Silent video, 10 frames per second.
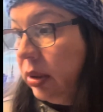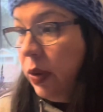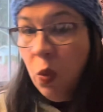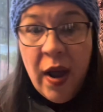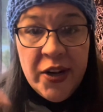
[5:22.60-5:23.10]

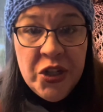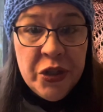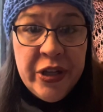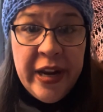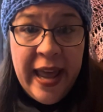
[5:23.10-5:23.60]
Watch
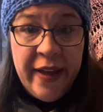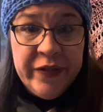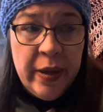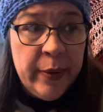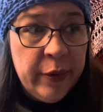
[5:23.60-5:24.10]
your half
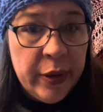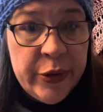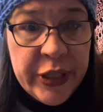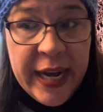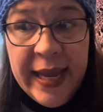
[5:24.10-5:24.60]
double
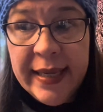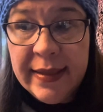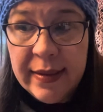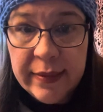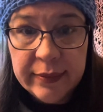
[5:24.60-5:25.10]

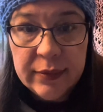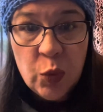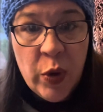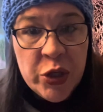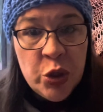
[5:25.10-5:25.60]
crochets.
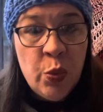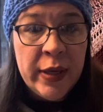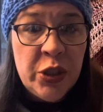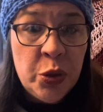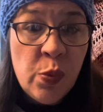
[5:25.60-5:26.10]
1, 2,
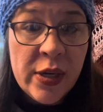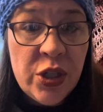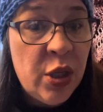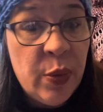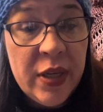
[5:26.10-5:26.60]
1, 2, 1,
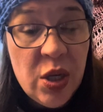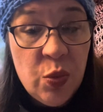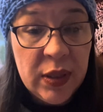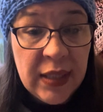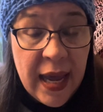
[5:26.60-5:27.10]
2, and you
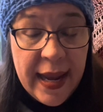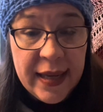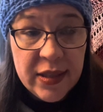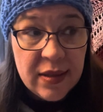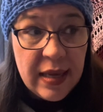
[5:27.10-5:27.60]
will not
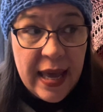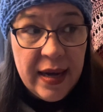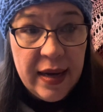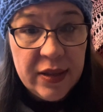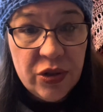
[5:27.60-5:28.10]
add
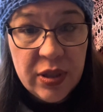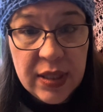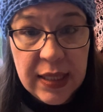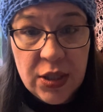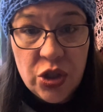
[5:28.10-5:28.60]
an extra
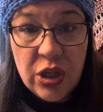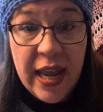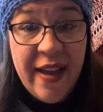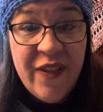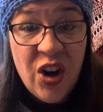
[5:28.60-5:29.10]
stitch
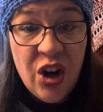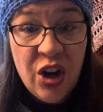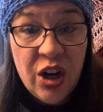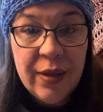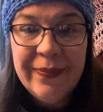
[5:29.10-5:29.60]

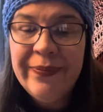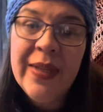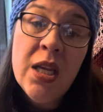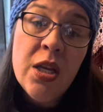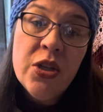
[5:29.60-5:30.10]
ever.
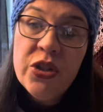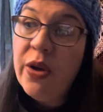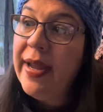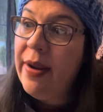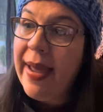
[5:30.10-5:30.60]
So
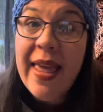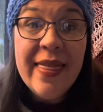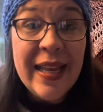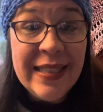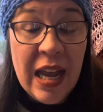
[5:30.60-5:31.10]
anyway,
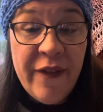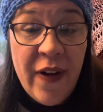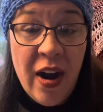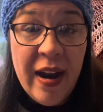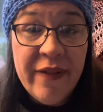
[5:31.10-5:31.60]
that's how
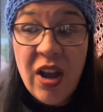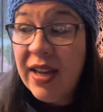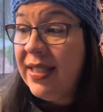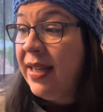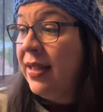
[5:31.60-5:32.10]
far I've
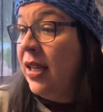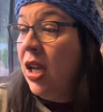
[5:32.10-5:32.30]
gotten.